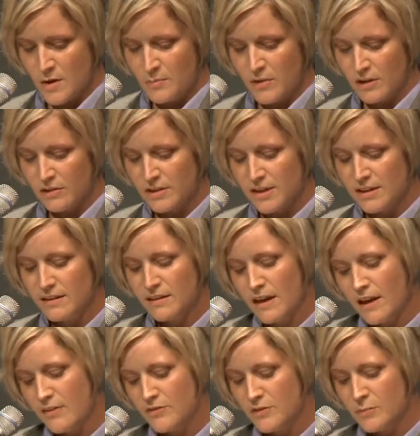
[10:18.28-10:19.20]
Marlene
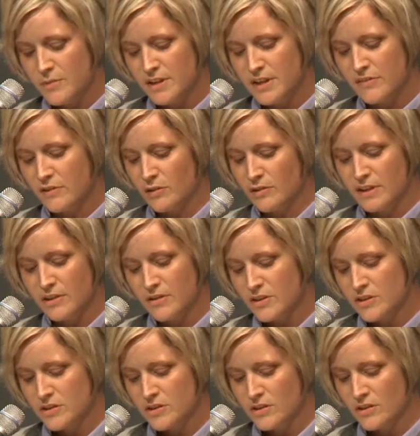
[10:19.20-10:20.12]
loved medieval
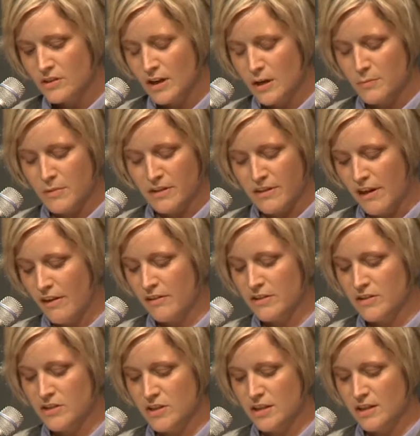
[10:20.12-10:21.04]
literature and
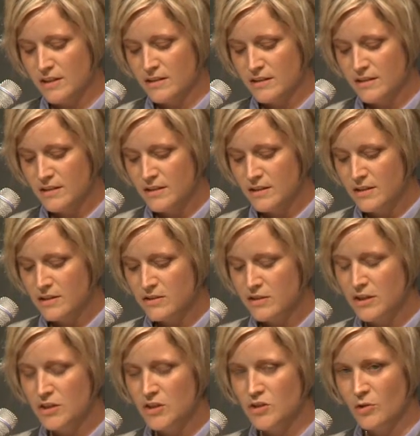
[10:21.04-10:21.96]
mythology.
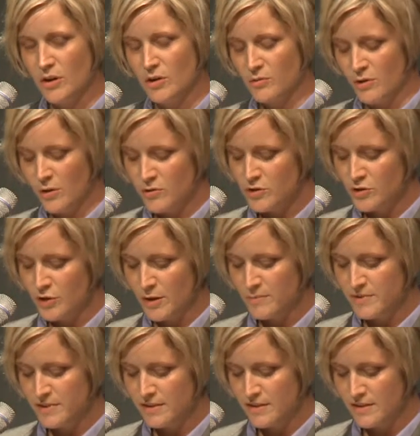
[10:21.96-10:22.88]
She enjoyed road
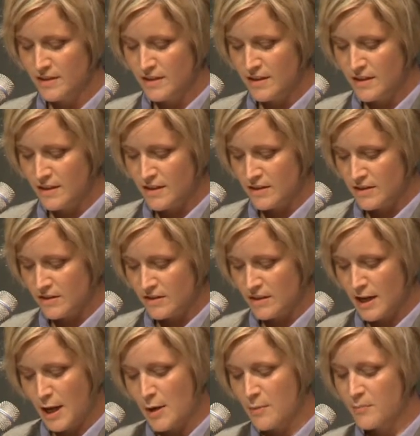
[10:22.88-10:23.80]
trips,
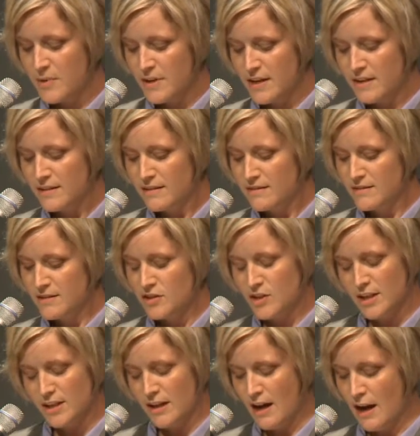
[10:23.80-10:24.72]
camping,
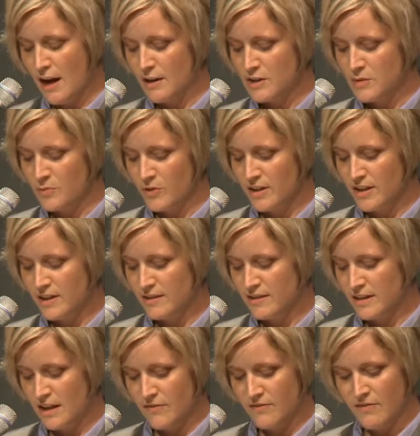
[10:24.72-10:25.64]
Chena Hot
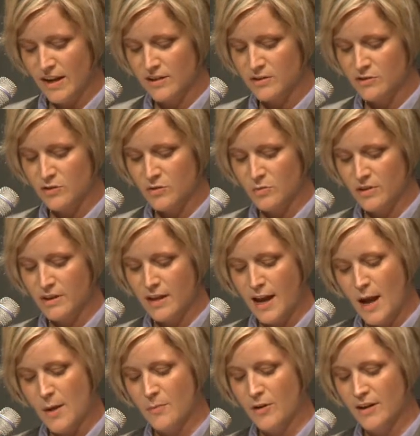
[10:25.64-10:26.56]
Springs, adventures with
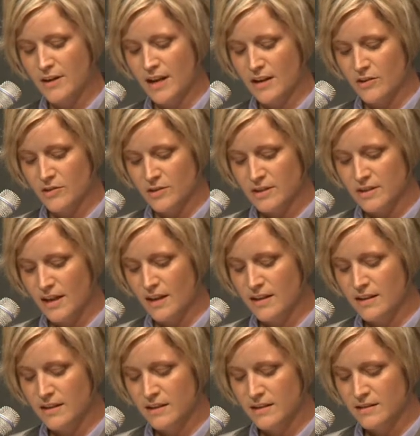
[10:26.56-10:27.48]
Cameron and her
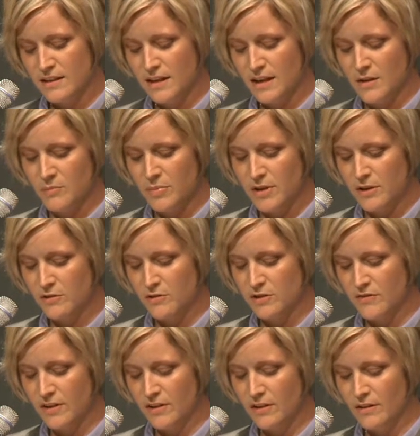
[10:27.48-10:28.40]
sons in
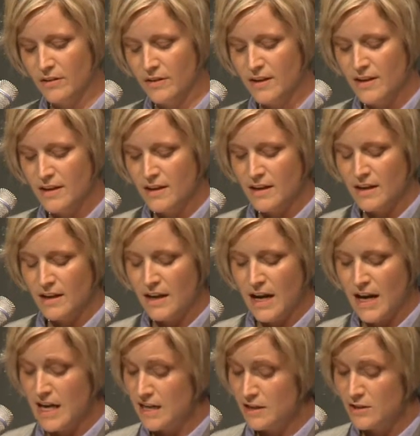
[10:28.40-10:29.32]
Petersville,
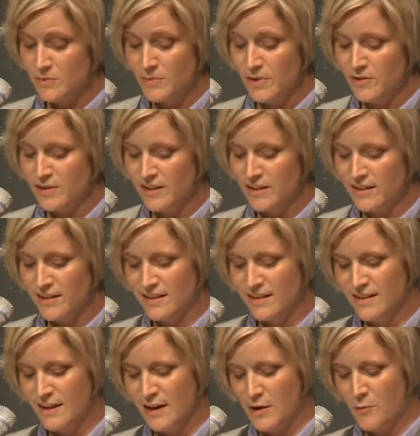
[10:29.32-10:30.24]
80s
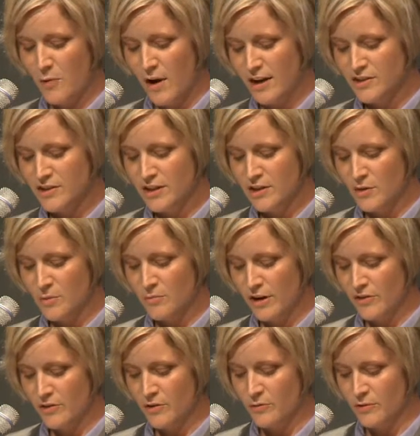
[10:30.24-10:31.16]
music, and watching her
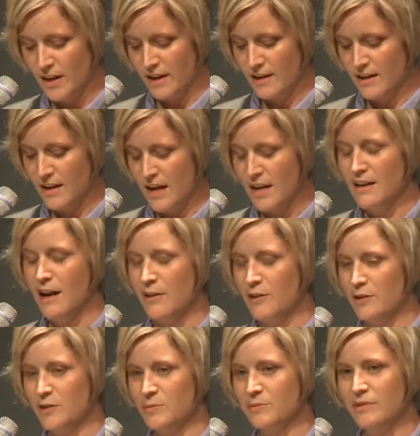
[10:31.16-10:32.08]
brother Rick and
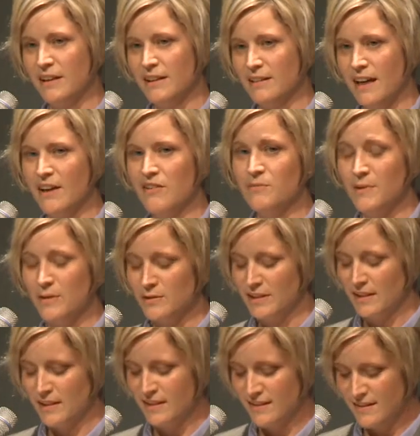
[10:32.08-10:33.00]
others play live
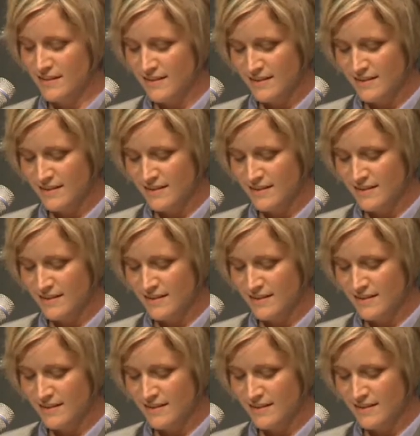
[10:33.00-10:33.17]
music.